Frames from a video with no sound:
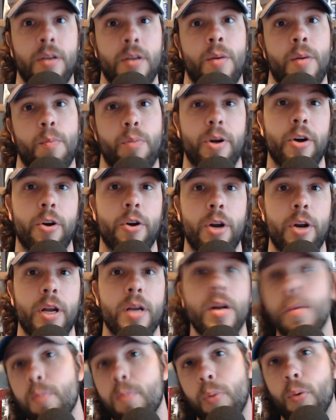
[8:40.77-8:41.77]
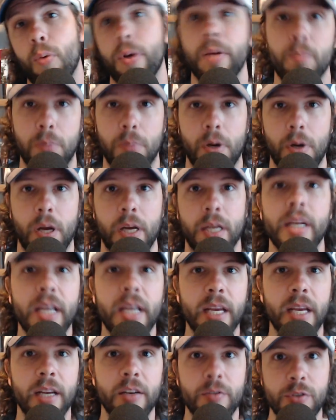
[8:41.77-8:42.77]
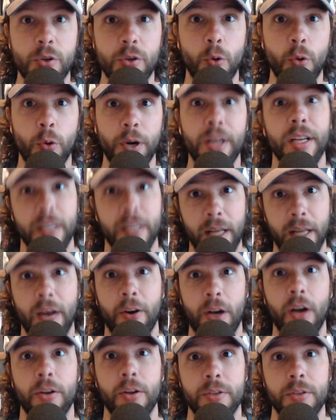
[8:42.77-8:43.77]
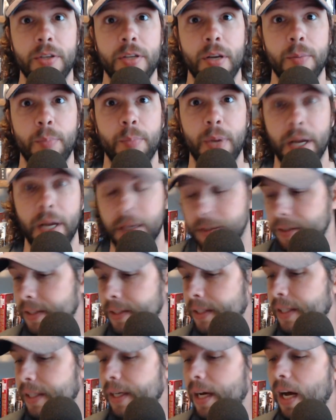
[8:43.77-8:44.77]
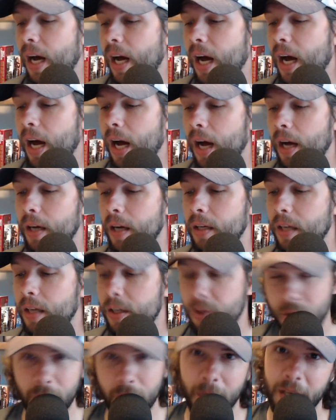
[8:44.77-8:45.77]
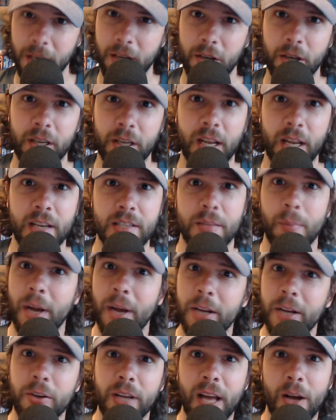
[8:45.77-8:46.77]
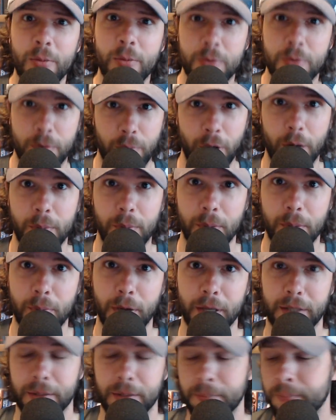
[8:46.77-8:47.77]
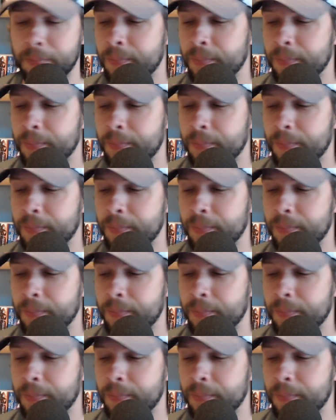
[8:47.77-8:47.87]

Period, point blank, end of story. La'el Collins is getting picked. Uh, and you can make a good case that Michael Gallup should probably be picked.